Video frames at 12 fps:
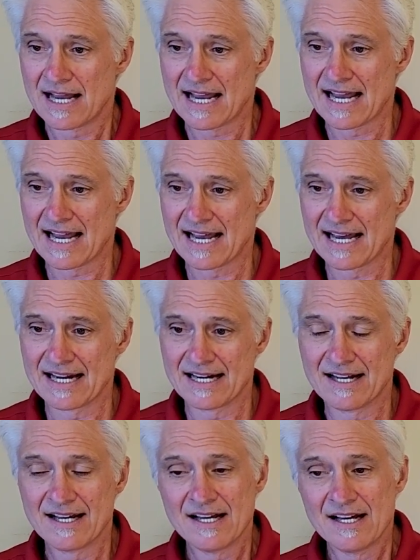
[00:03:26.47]

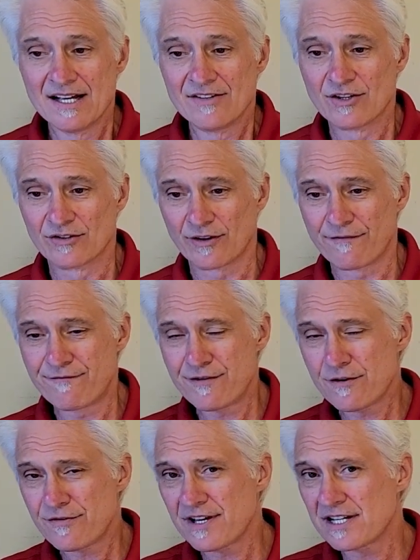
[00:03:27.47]
And there's a
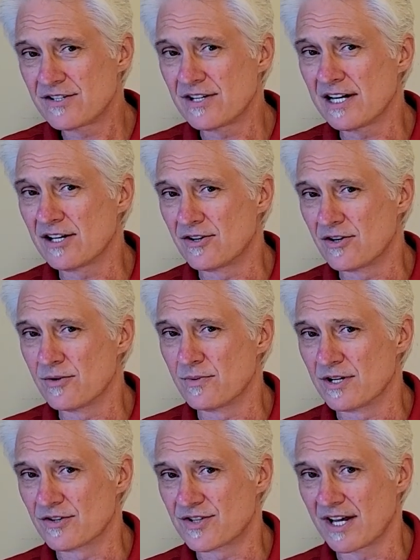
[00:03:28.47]
few things you need to do when
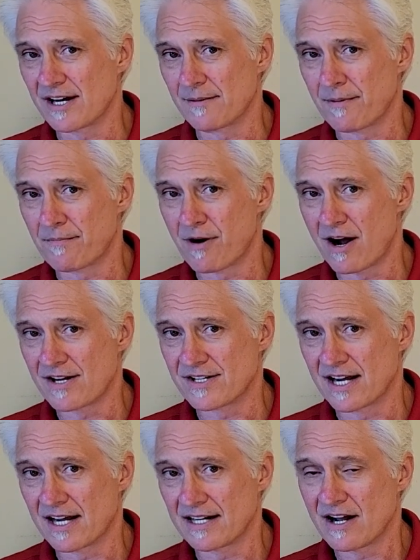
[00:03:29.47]
you're setting up a
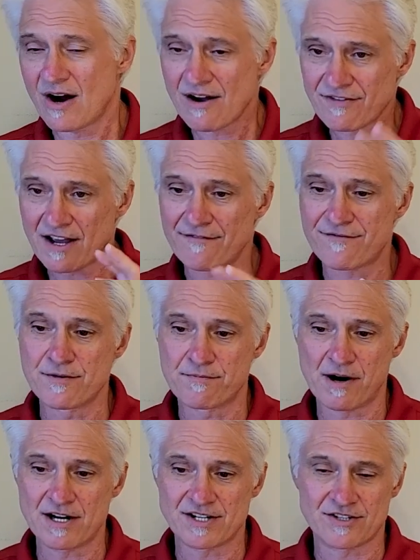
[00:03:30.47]
project. Now, I've got a few
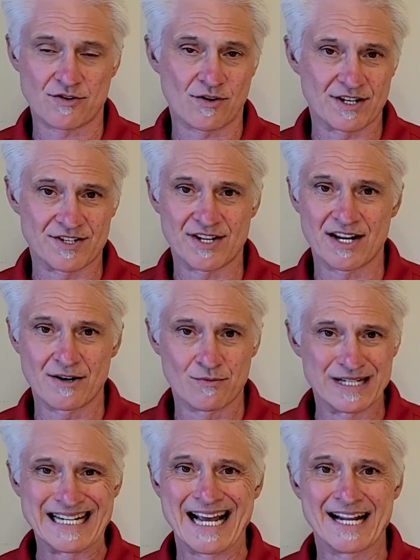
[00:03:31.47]
projects already set up
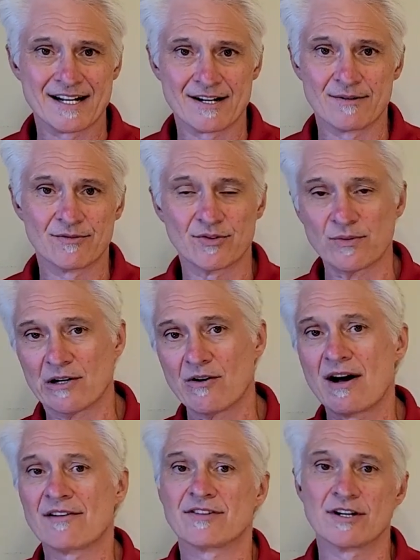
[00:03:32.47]
with data in them, so we don't
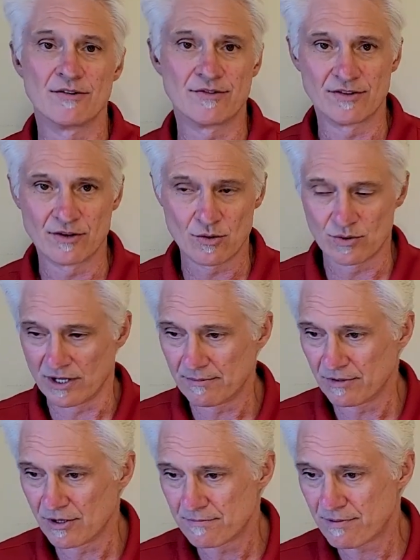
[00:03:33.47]
have to go through the whole
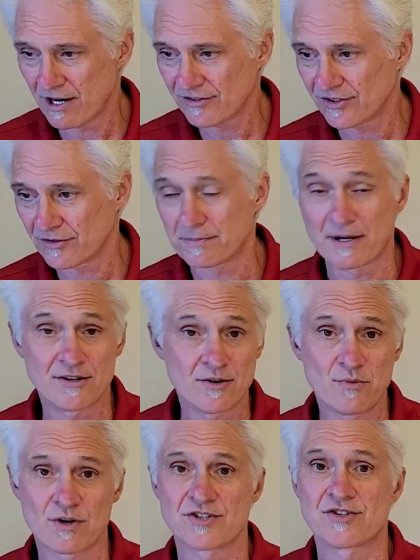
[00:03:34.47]
upload process, but I do
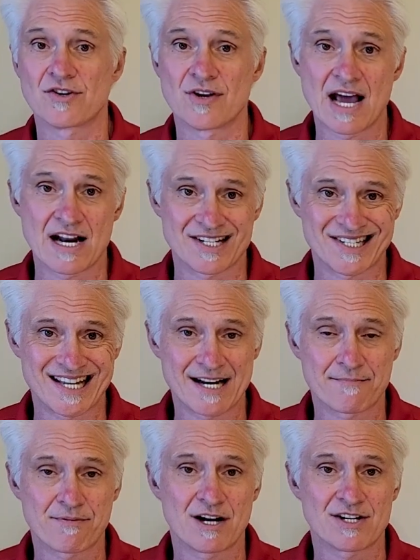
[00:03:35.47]
want to show you how to set a
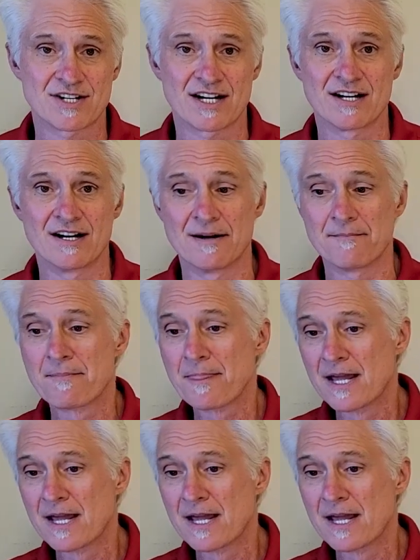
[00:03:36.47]
project up